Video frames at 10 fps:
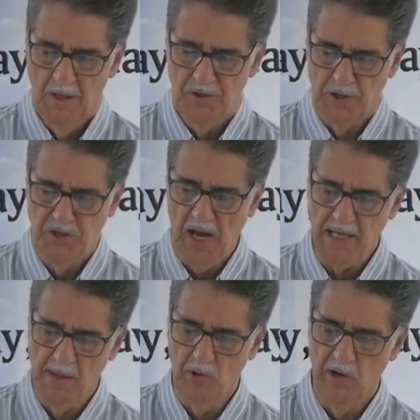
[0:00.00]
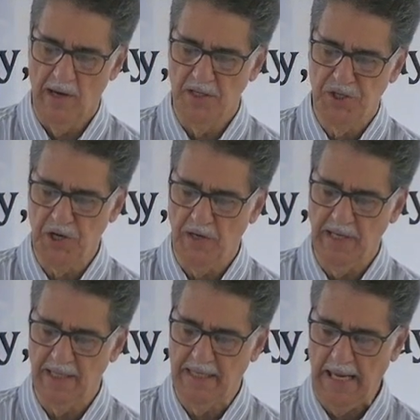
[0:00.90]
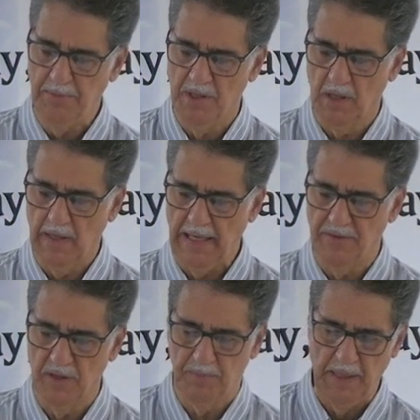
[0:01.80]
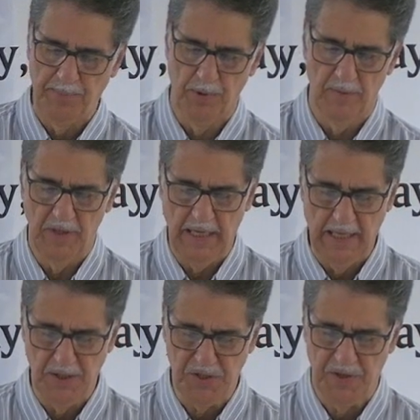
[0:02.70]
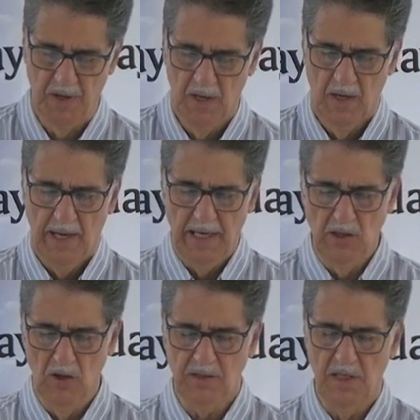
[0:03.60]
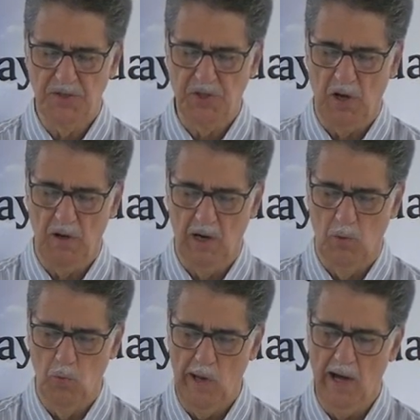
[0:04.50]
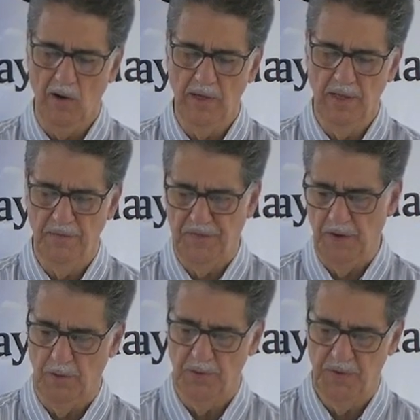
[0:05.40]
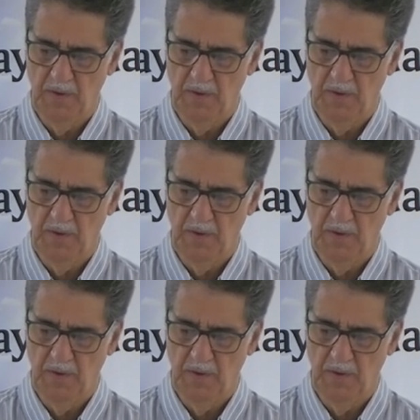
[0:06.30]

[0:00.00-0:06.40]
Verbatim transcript: So Jacob went on his journey and came to the land of the people of the east. And he looked and saw a well in the field.